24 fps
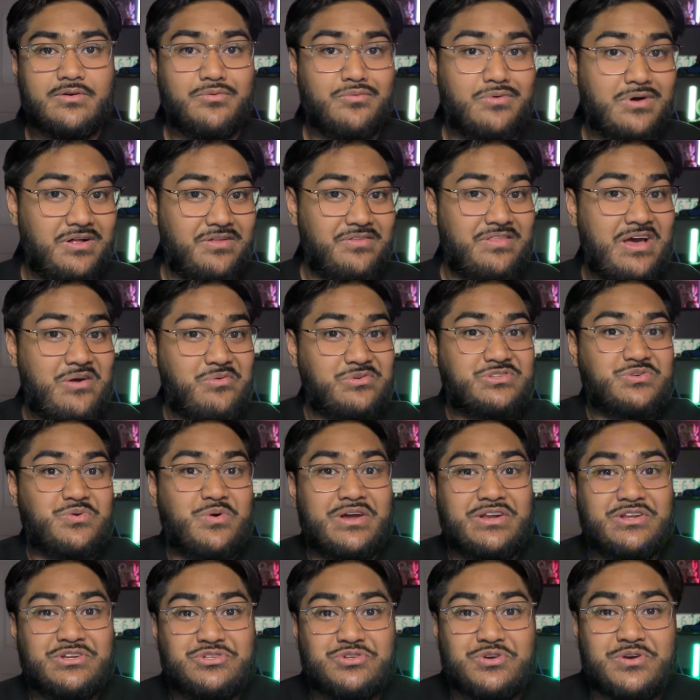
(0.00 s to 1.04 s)
Well, that was
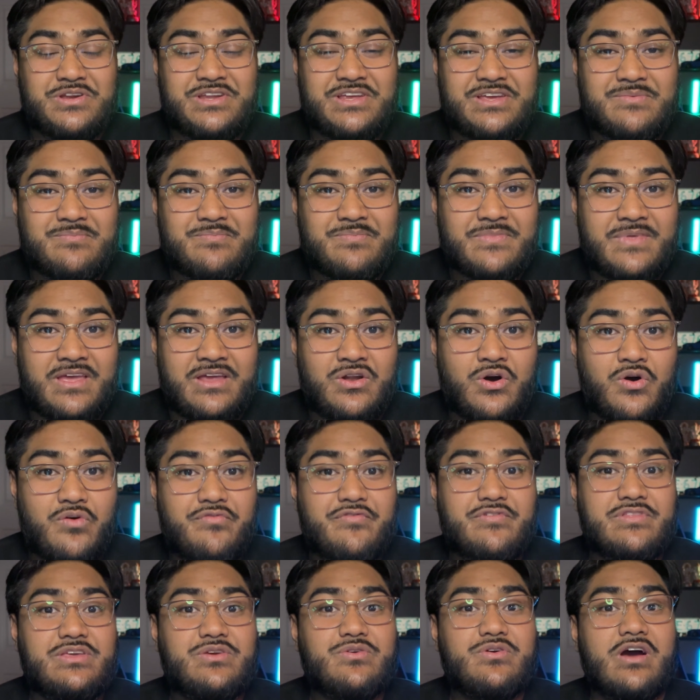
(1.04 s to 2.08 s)
quite a journey, and
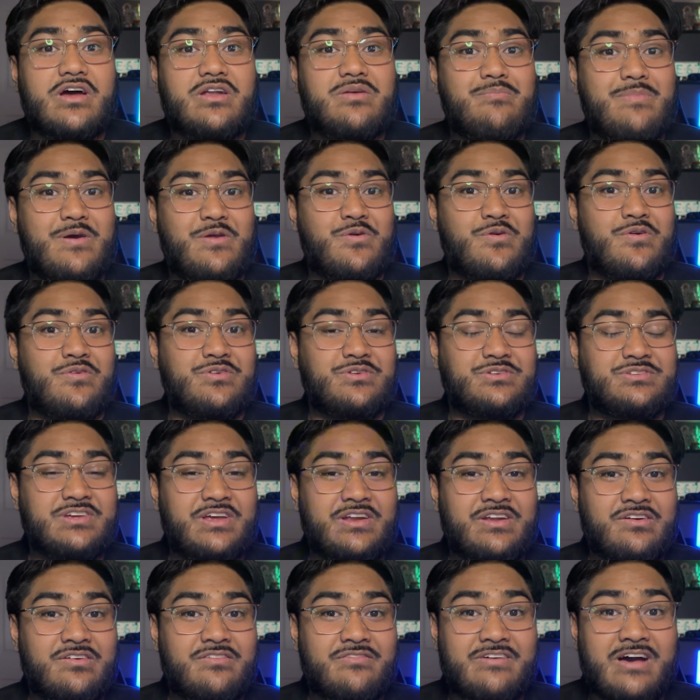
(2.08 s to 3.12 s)
hopefully you got a better
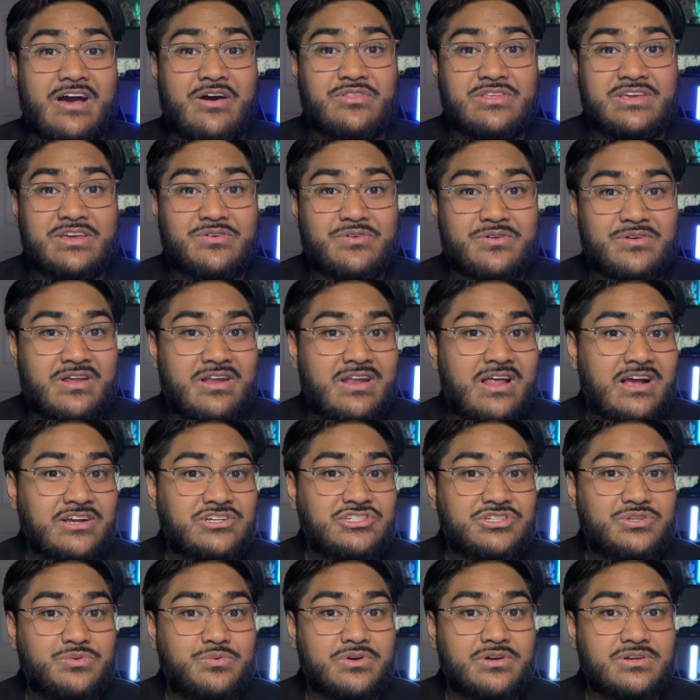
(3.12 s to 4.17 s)
understanding of how the internet
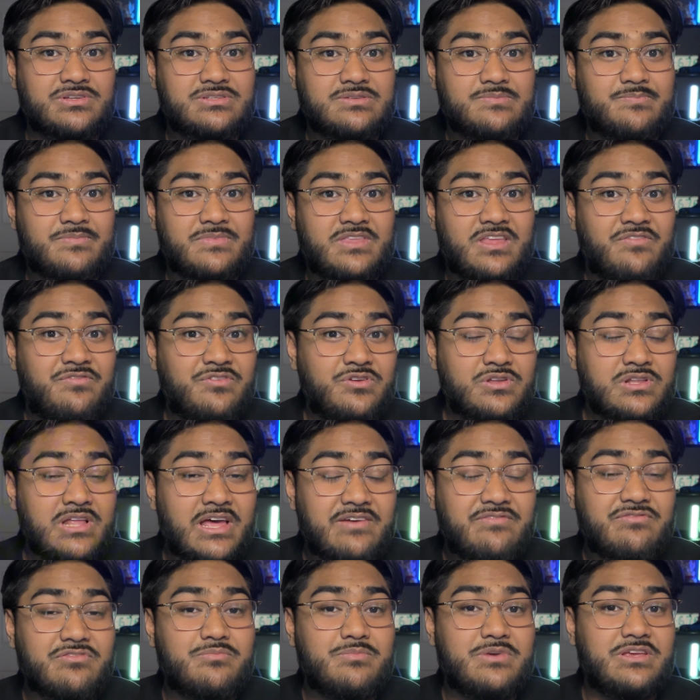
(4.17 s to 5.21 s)
actually works. If you'd
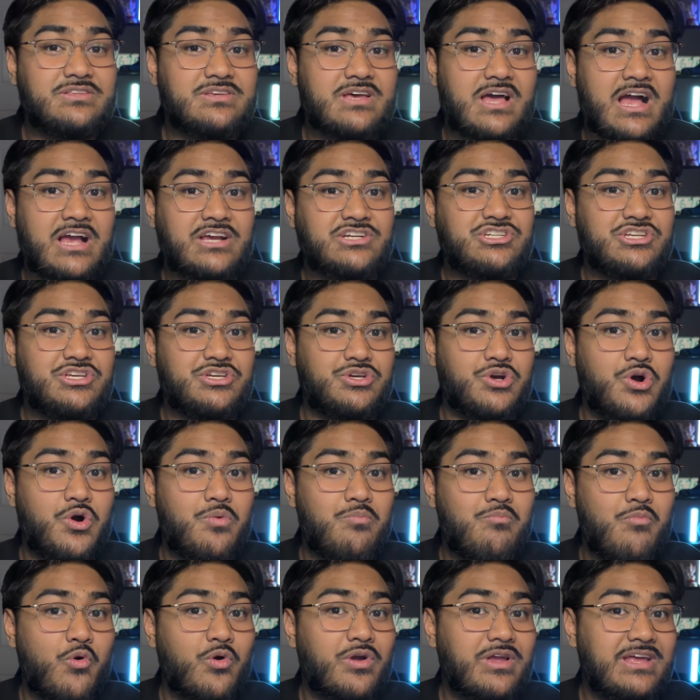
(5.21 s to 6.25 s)
like for me to actually go
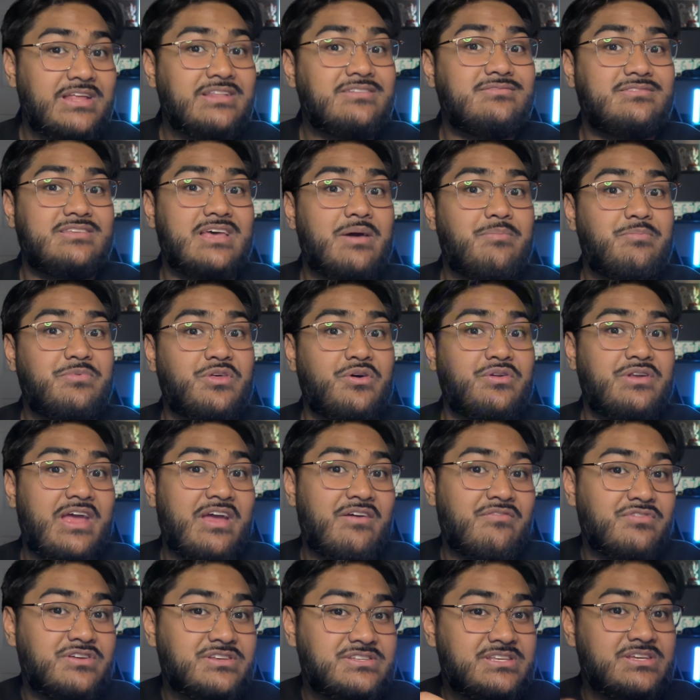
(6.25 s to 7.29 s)
more in depth on
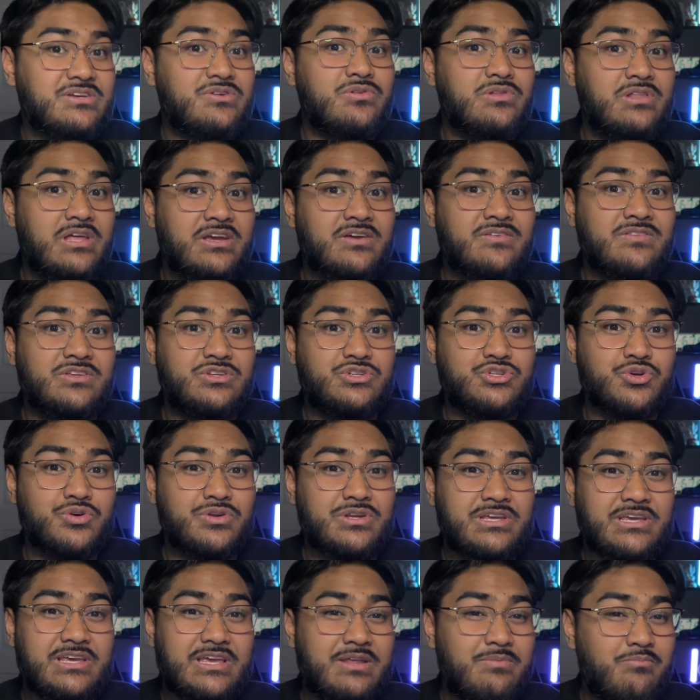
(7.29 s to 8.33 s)
every single leg of the
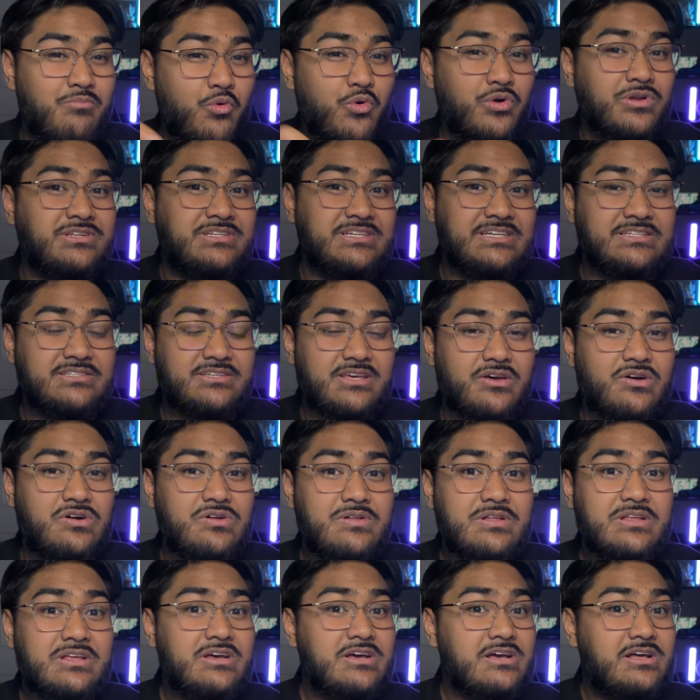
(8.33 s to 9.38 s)
journey in more
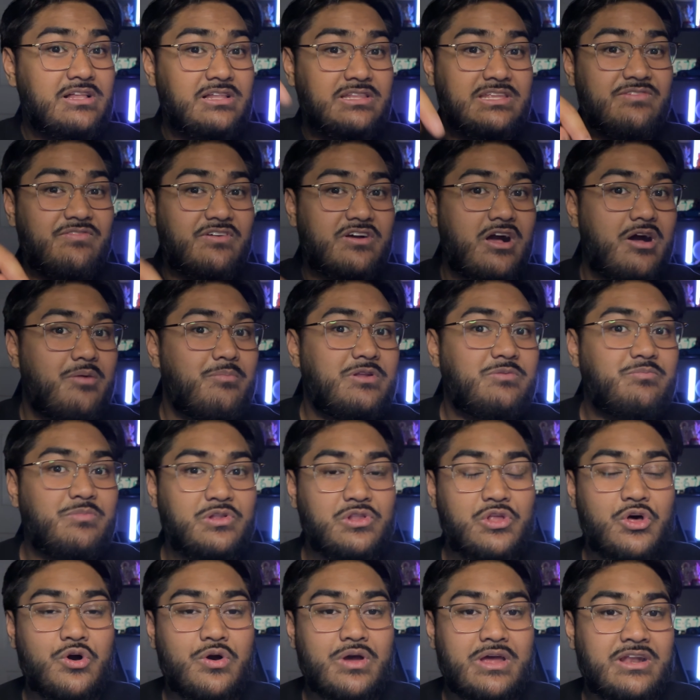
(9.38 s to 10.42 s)
detail, leave a comment
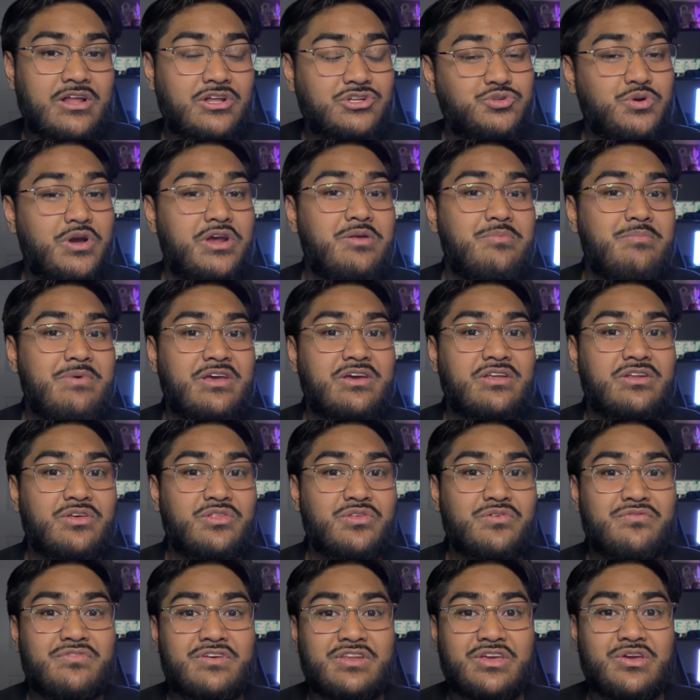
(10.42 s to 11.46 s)
below and I'll try to make
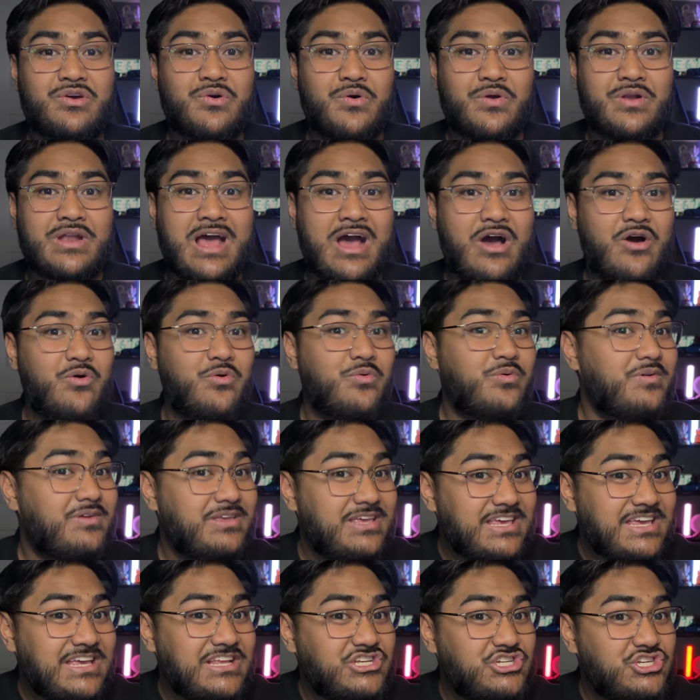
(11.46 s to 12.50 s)
another video on how
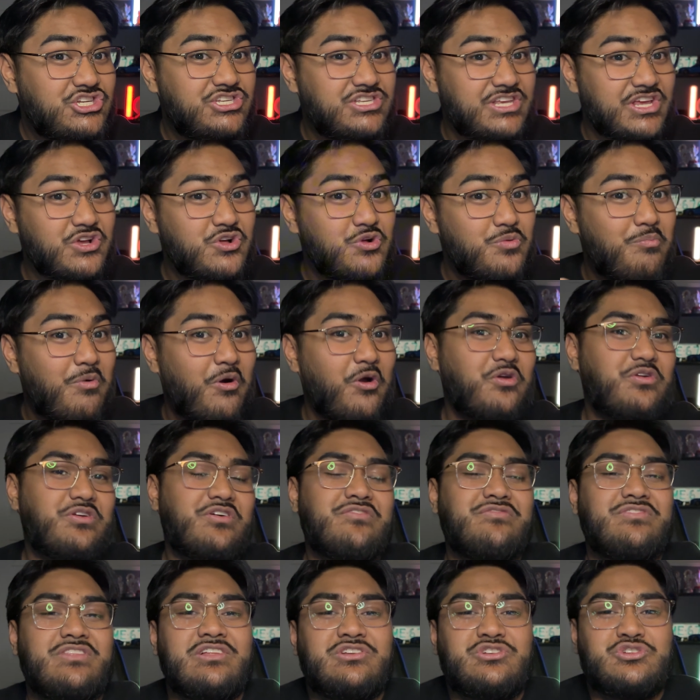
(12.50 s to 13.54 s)
each single part
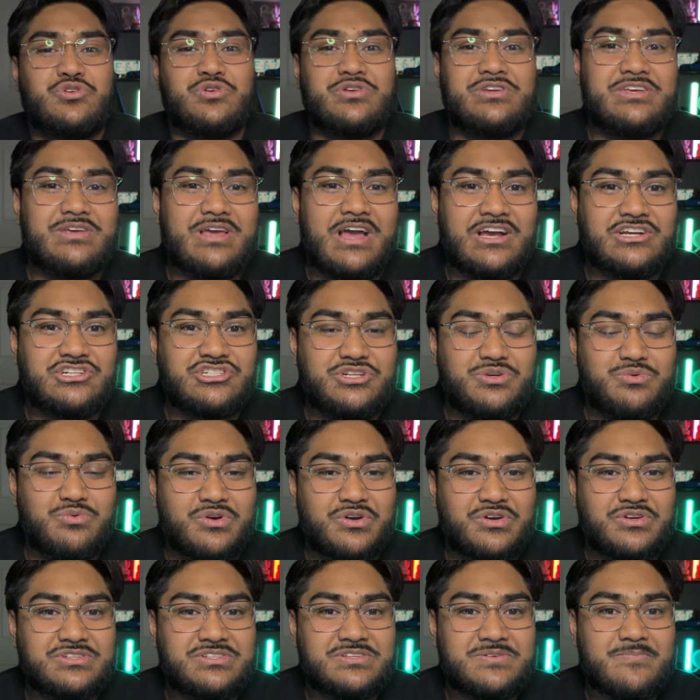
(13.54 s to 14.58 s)
of the journey actually
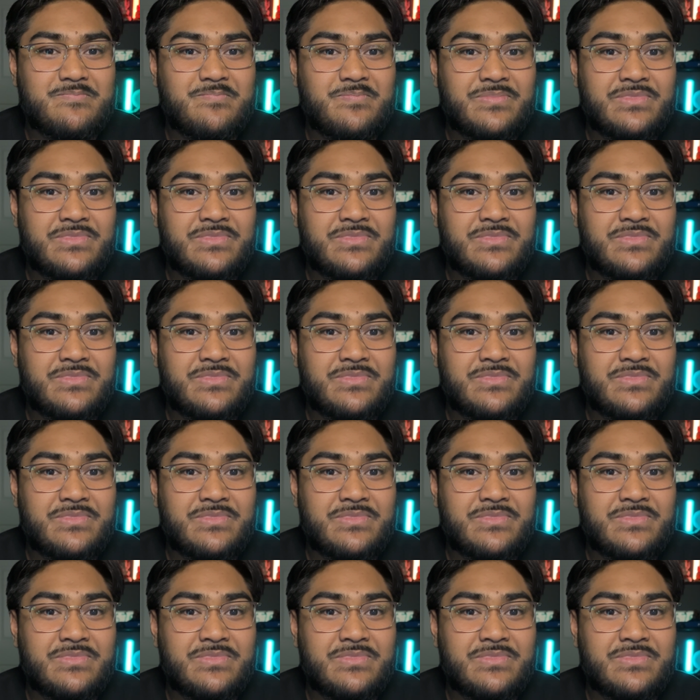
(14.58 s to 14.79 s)
works.